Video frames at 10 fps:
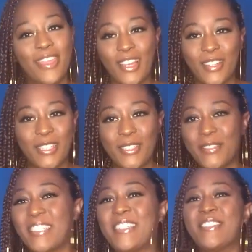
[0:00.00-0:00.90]
Throw this
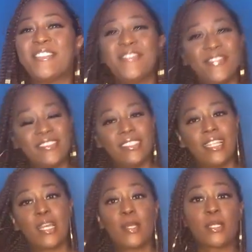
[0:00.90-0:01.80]
one on.
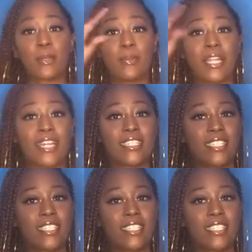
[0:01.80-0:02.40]
Some black